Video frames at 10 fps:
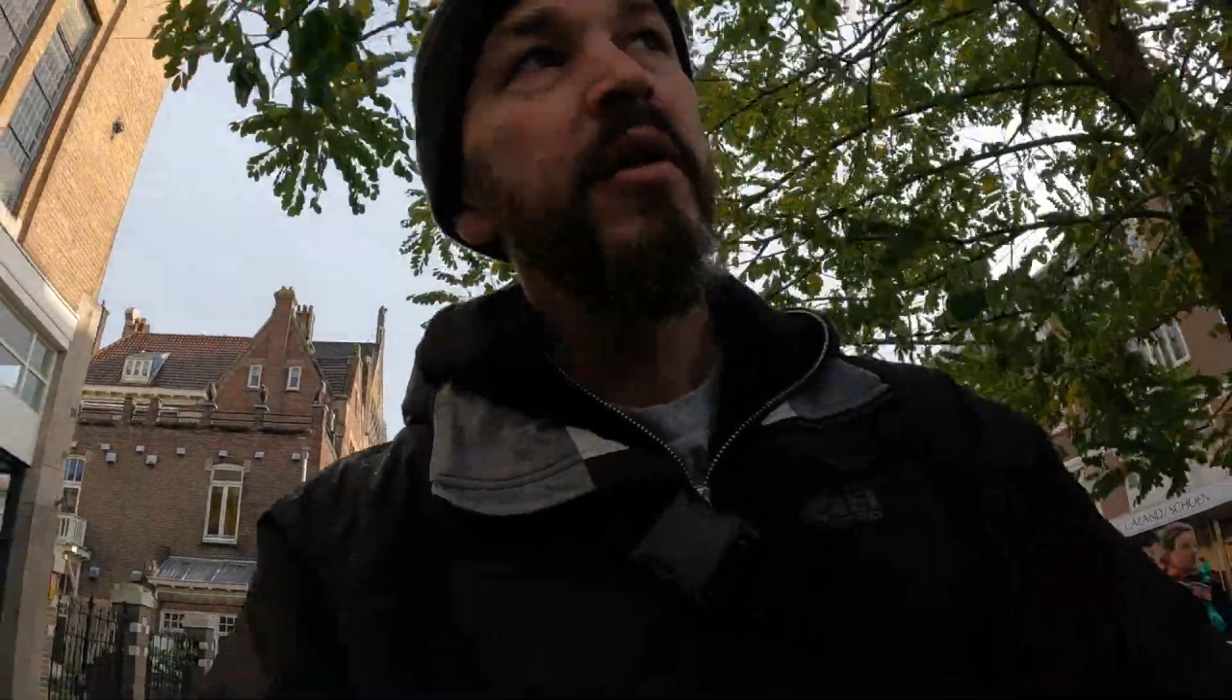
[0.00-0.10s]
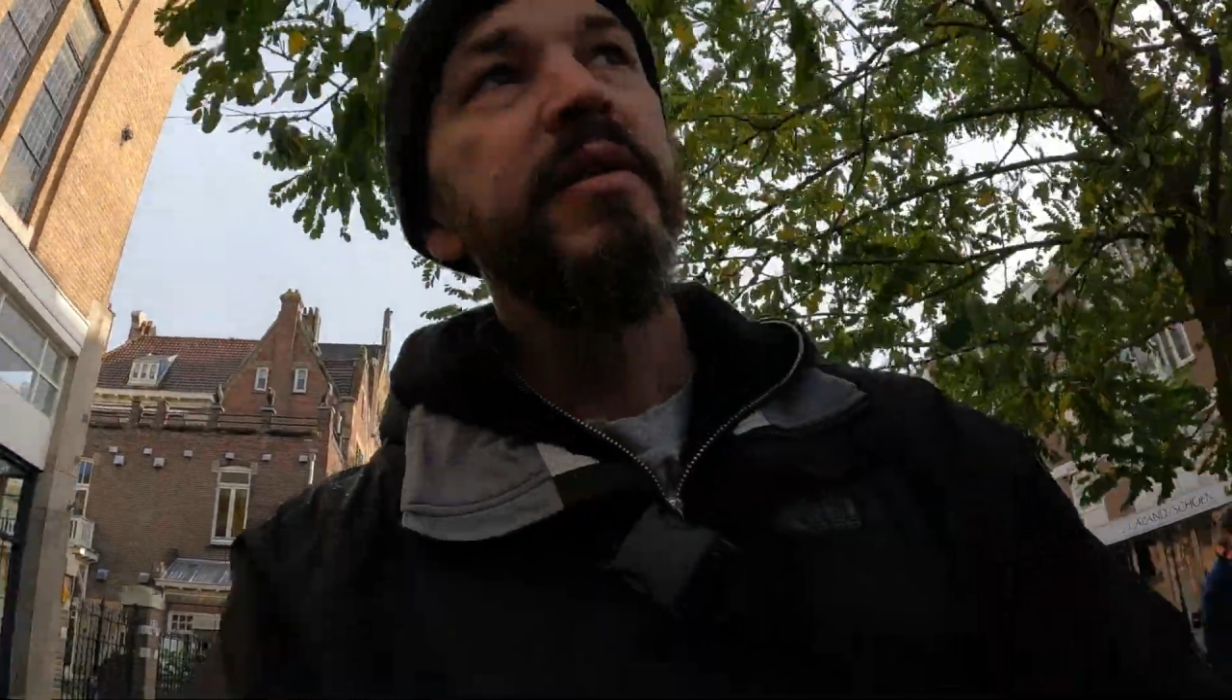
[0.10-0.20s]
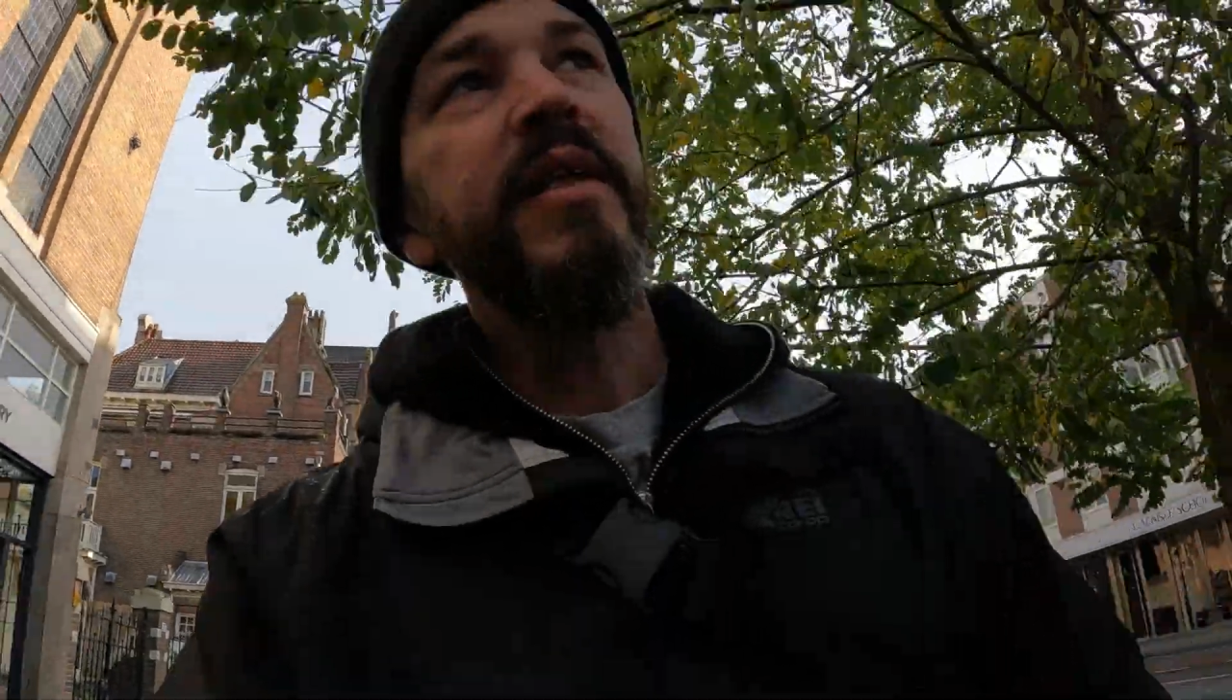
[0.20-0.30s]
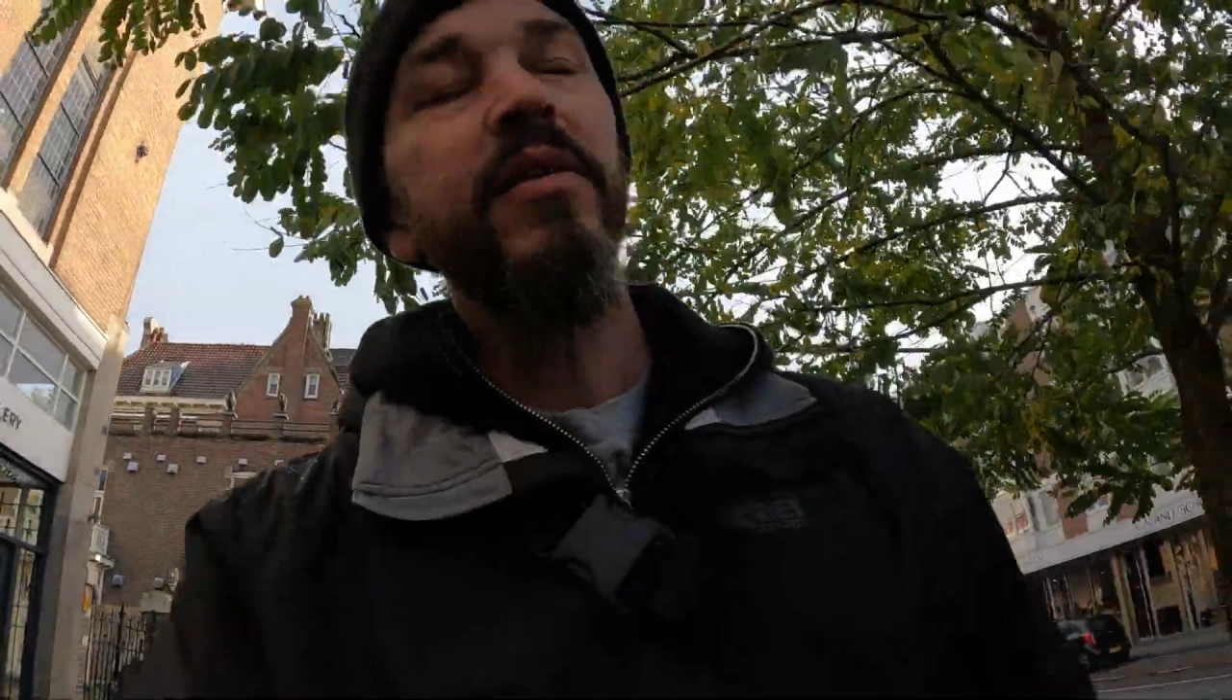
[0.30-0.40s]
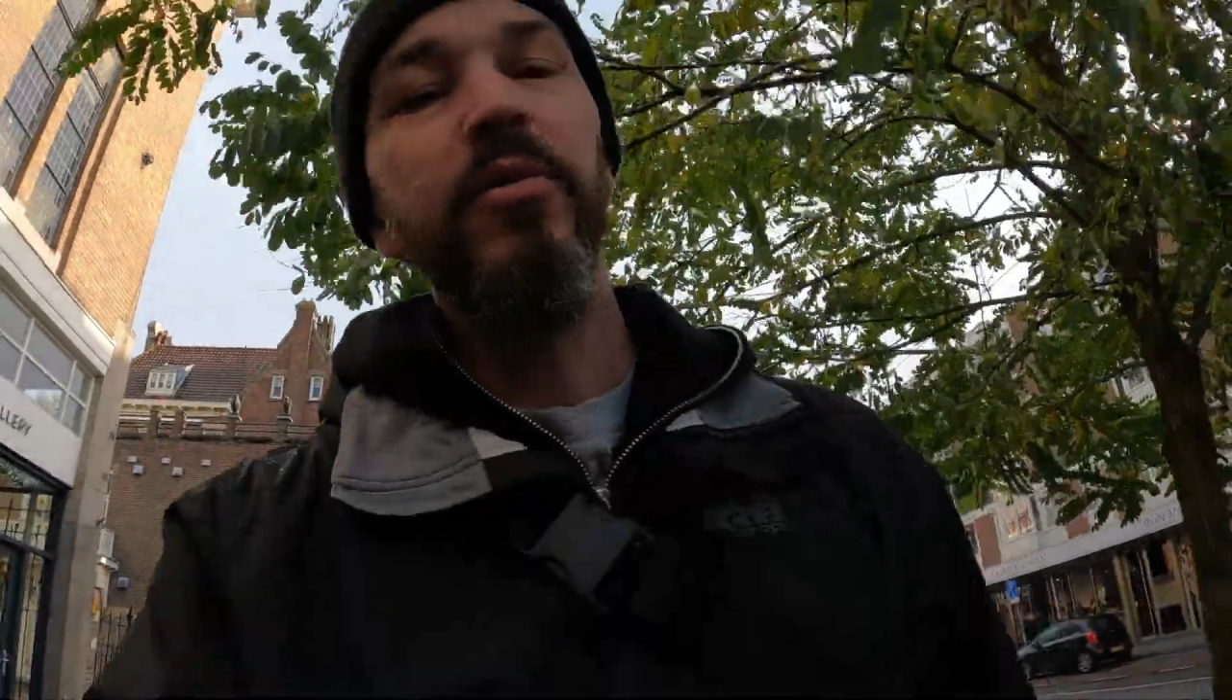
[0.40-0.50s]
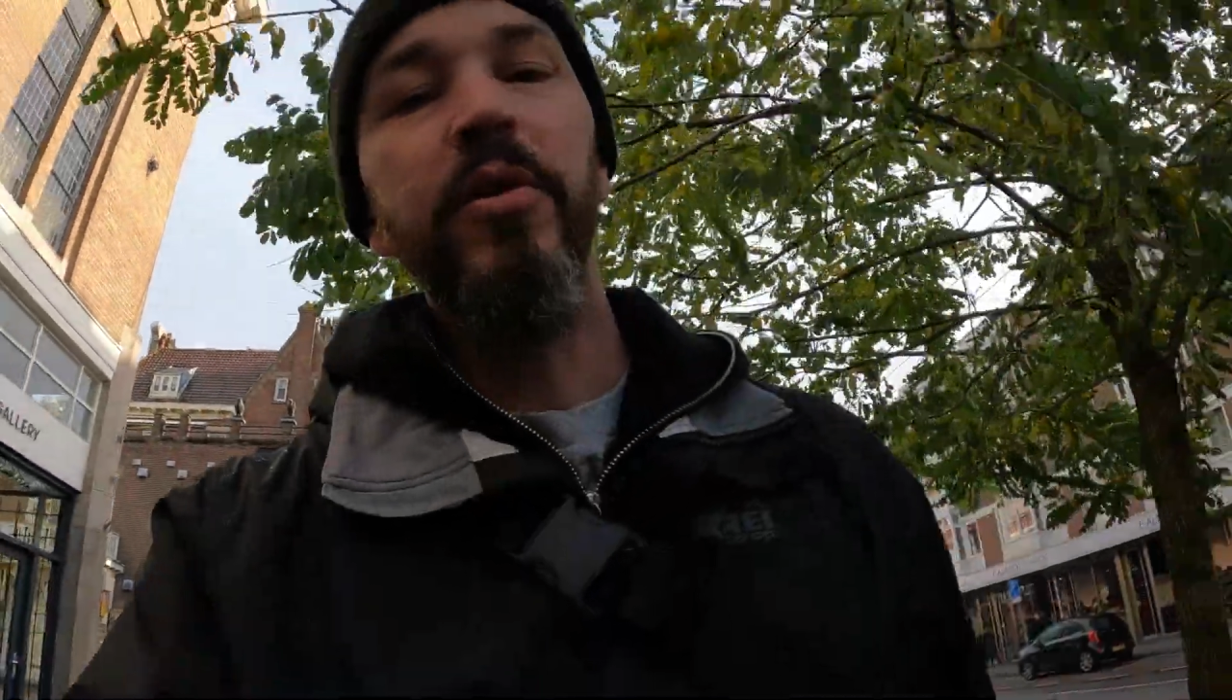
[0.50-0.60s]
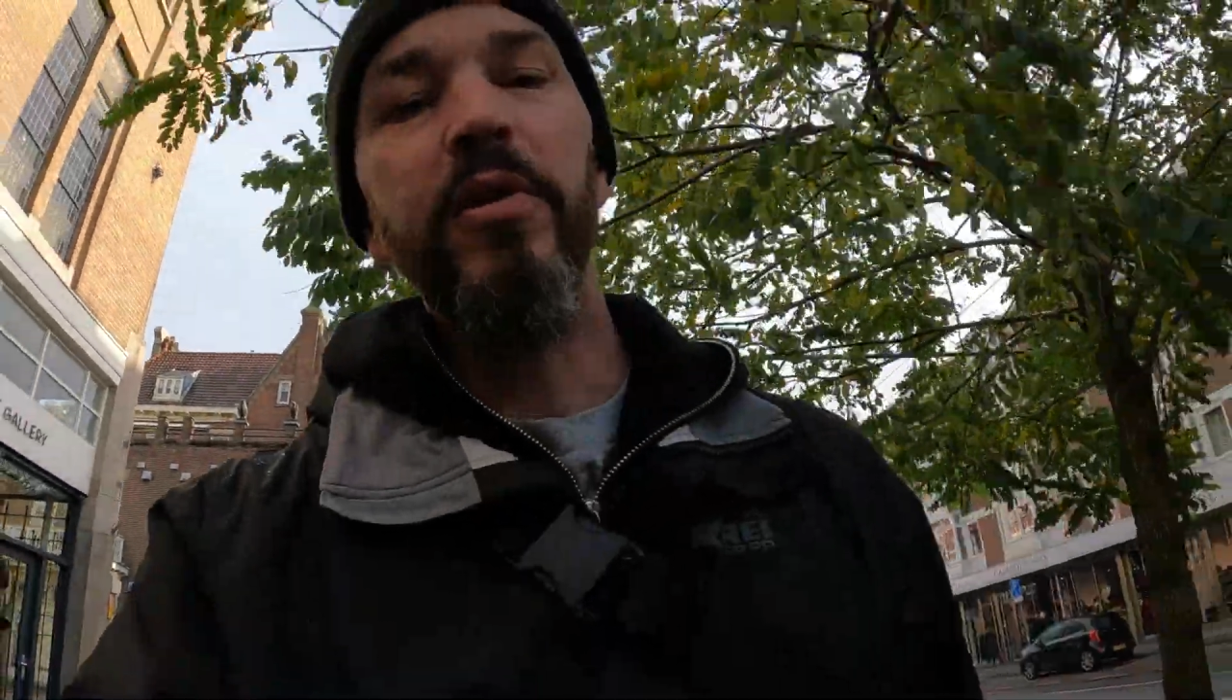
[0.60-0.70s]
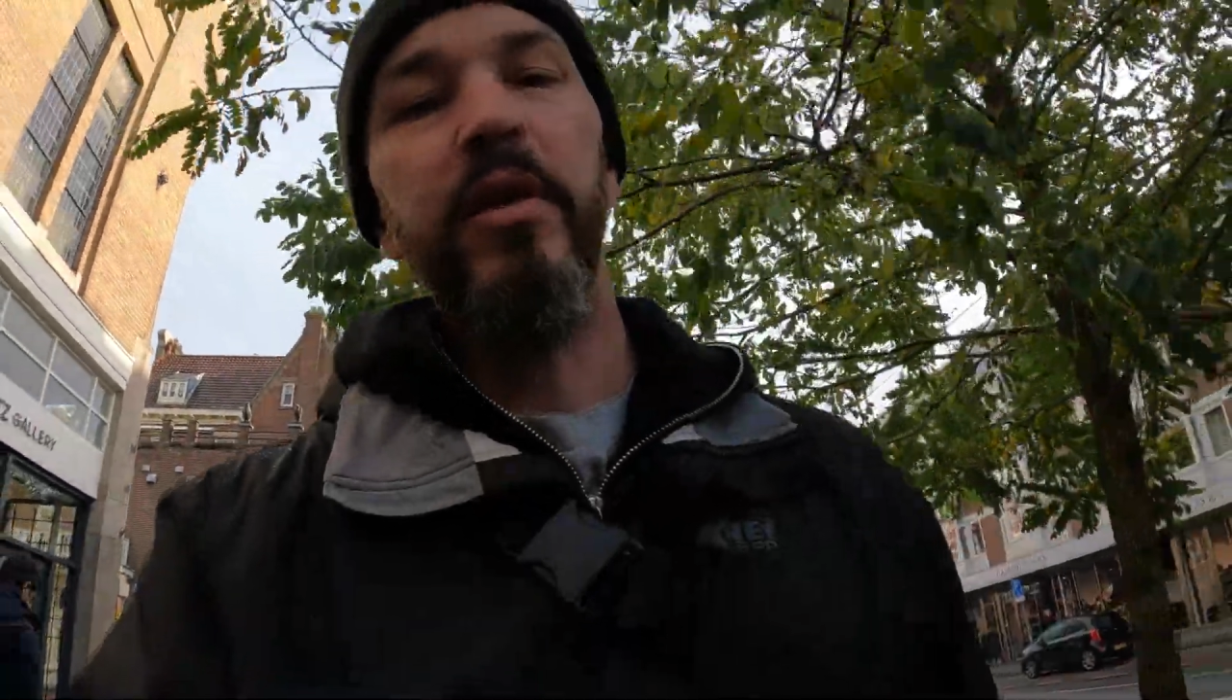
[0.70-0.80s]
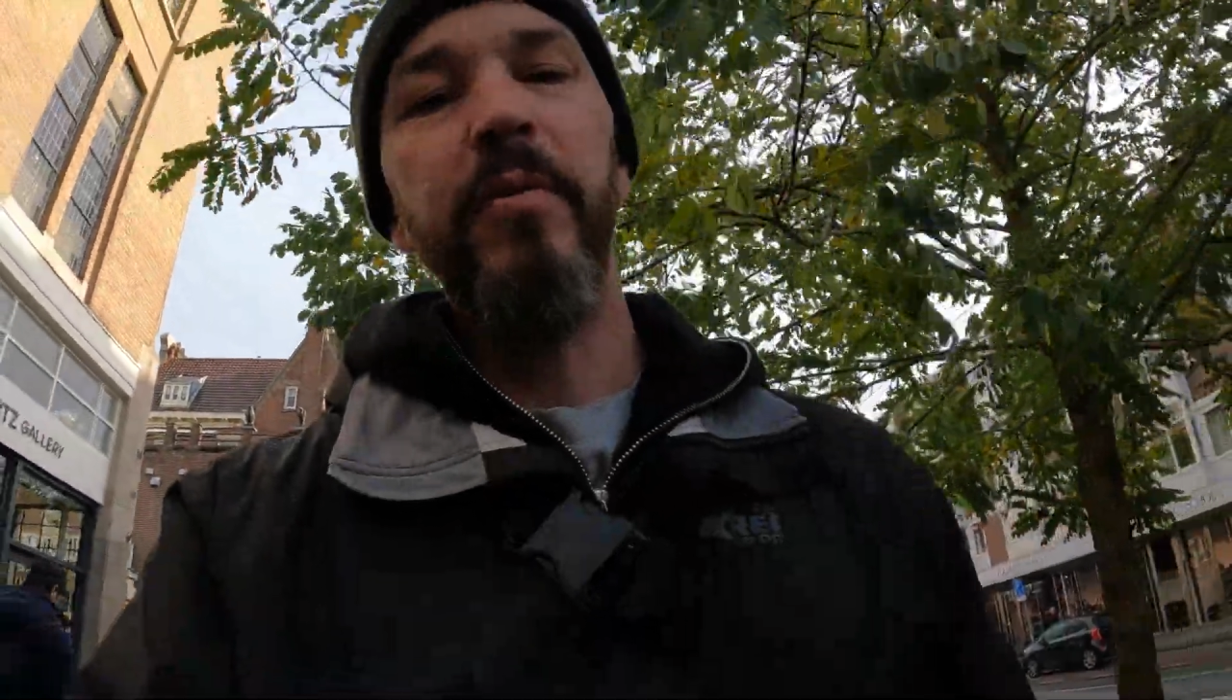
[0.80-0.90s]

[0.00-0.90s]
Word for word: take a little look.